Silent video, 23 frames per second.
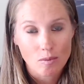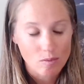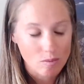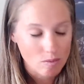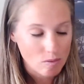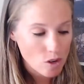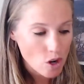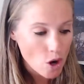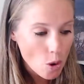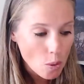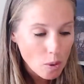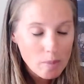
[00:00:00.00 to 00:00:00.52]

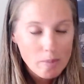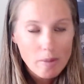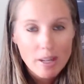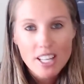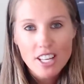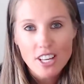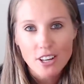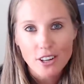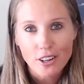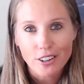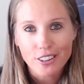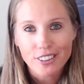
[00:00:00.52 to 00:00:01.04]
no one but
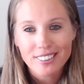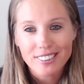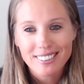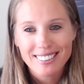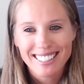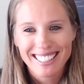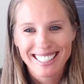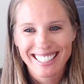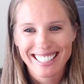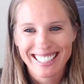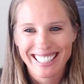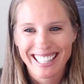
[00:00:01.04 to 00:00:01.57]
you,
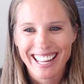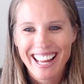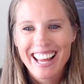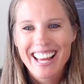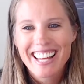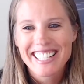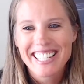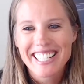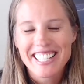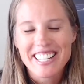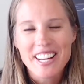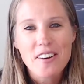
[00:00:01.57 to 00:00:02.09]

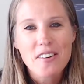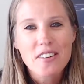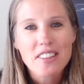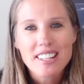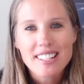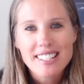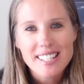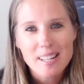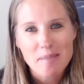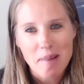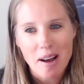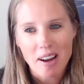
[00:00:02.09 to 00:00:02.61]
to know
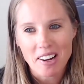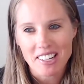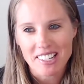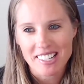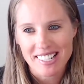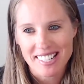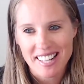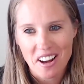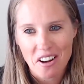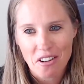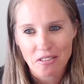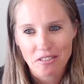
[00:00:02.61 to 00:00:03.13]
this about
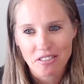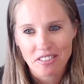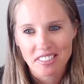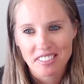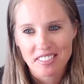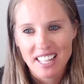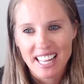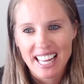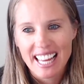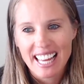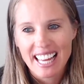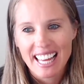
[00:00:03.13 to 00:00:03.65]
yourself
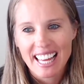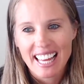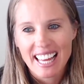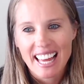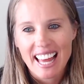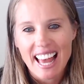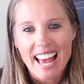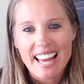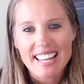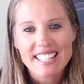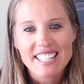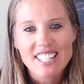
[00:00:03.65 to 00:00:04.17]

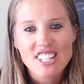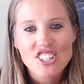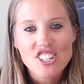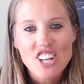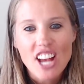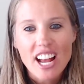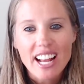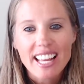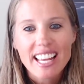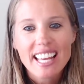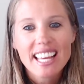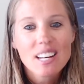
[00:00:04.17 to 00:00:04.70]
and to
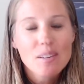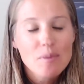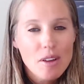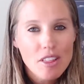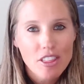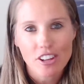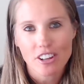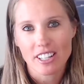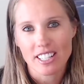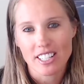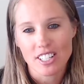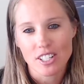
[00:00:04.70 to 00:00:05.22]
check in with
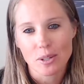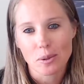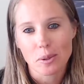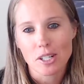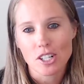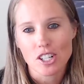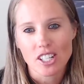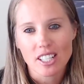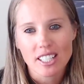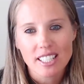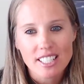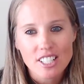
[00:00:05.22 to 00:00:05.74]
your
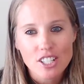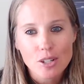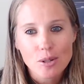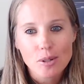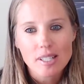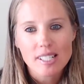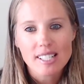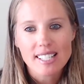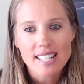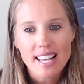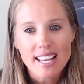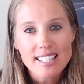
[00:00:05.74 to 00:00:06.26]
intuition to
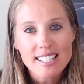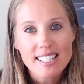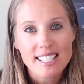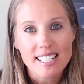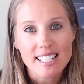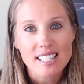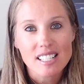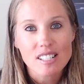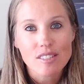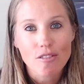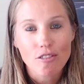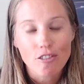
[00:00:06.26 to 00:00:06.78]
assess
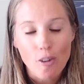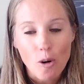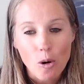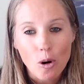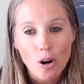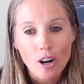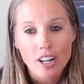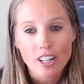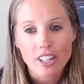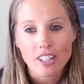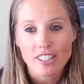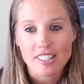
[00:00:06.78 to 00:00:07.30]
this
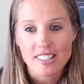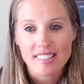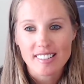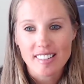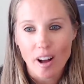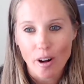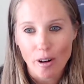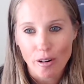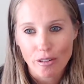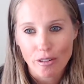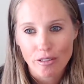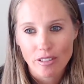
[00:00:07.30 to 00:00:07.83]
for
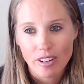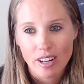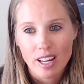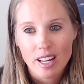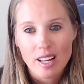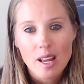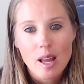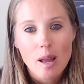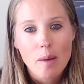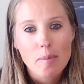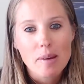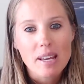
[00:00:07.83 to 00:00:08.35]
yourself,
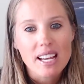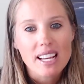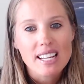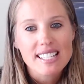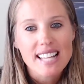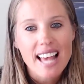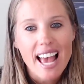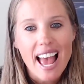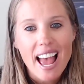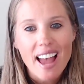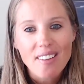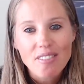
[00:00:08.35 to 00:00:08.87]
because
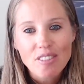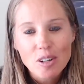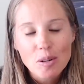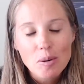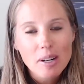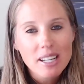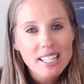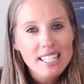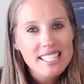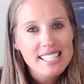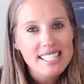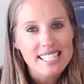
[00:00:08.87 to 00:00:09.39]

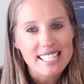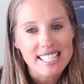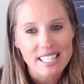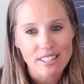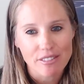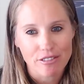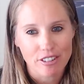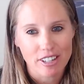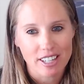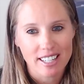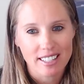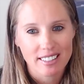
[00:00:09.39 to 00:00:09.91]
everyone is
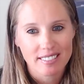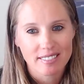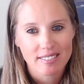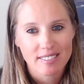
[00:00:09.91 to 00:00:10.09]
different.